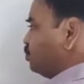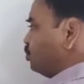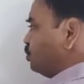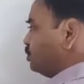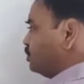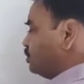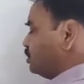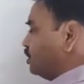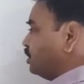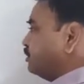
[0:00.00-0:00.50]

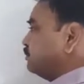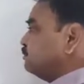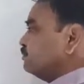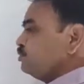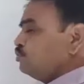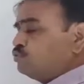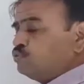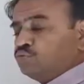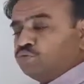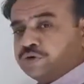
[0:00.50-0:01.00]
on
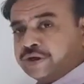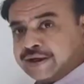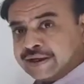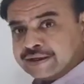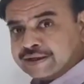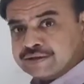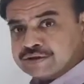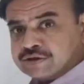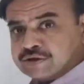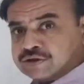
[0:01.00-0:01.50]
up to
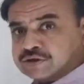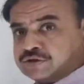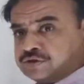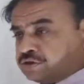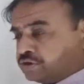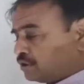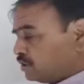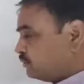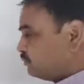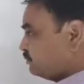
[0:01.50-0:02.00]
nth
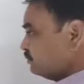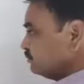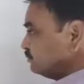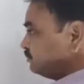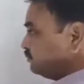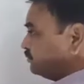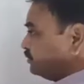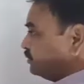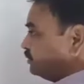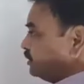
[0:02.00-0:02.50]

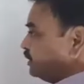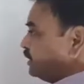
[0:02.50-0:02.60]
term,